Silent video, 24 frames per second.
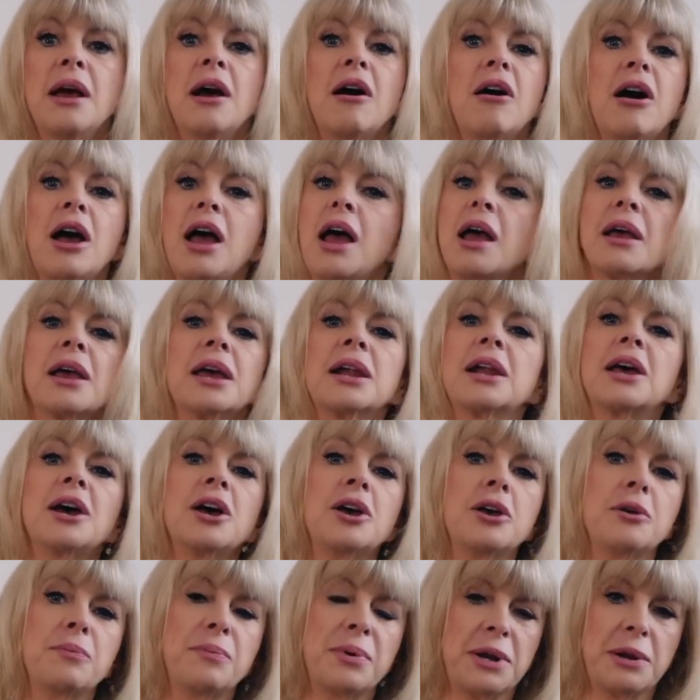I'm gonna
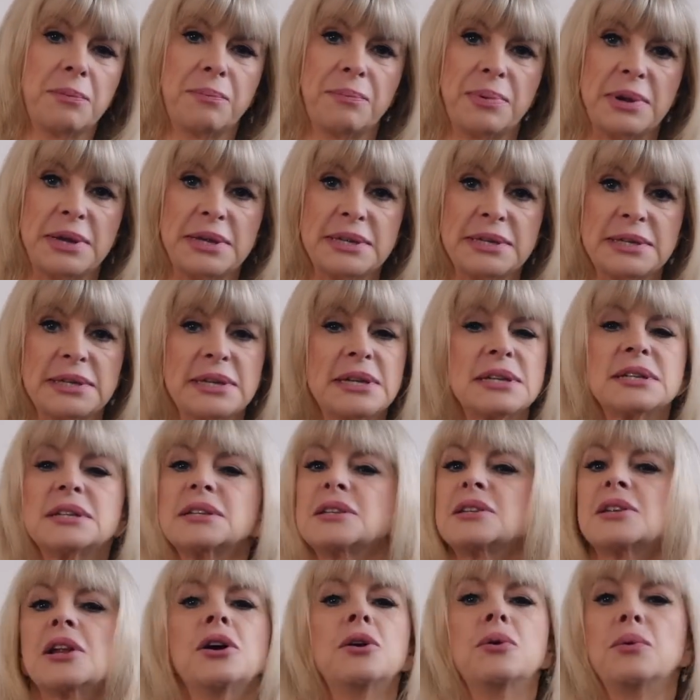open a business.
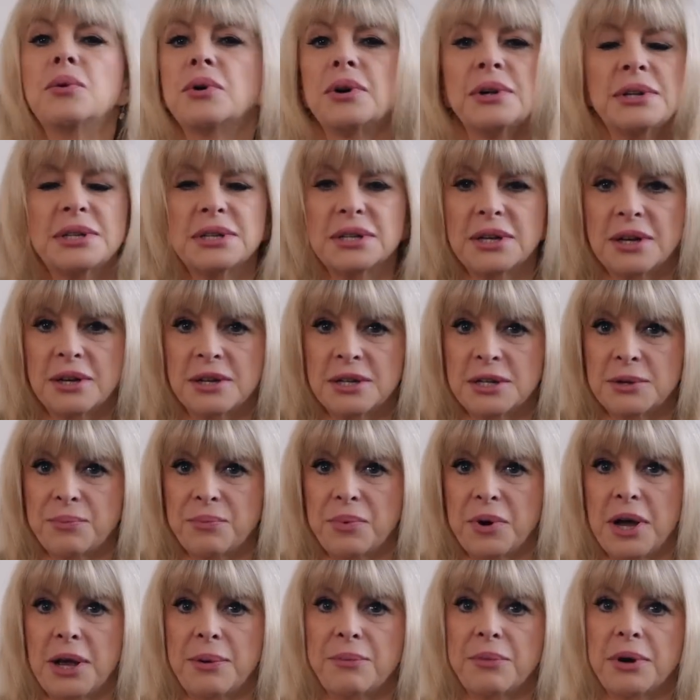No one's going to
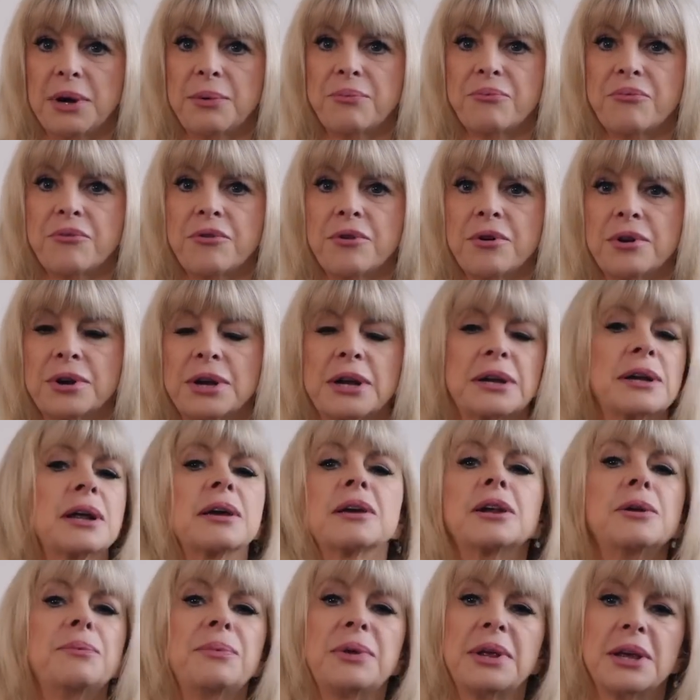buy my product. I'm
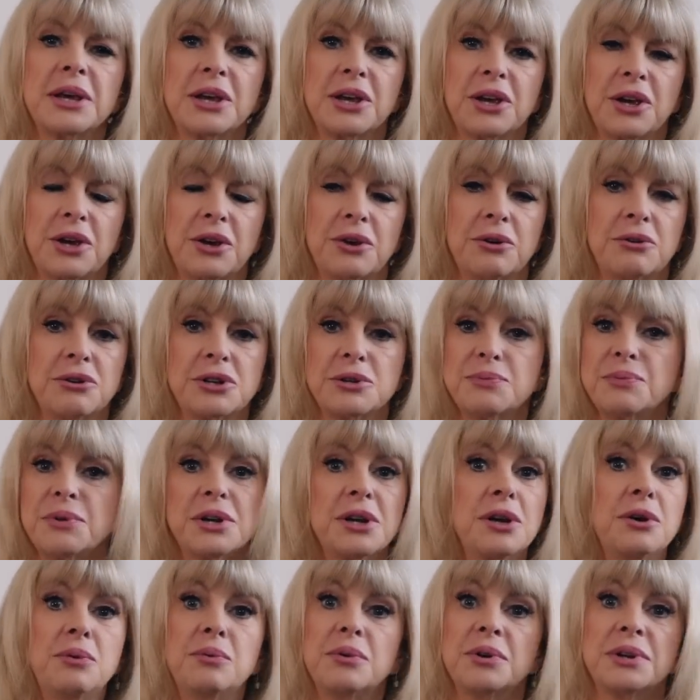gonna be a coach, but
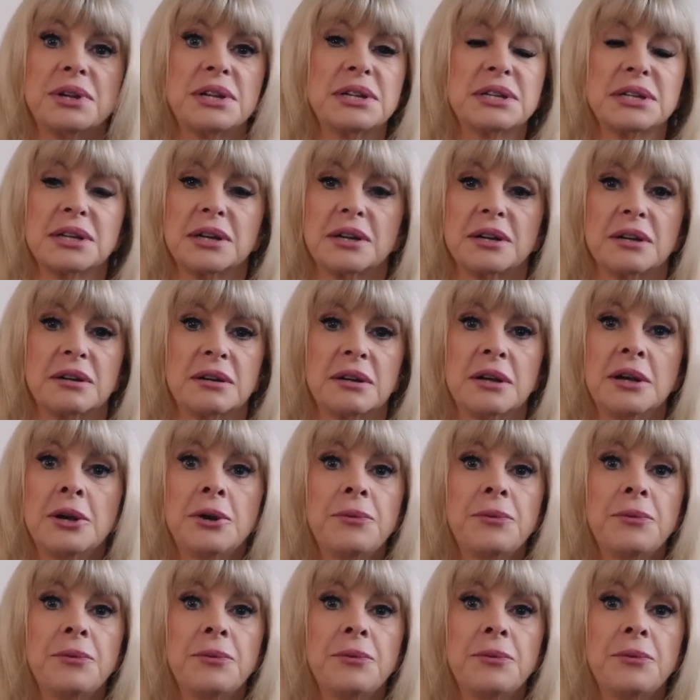no one is gonna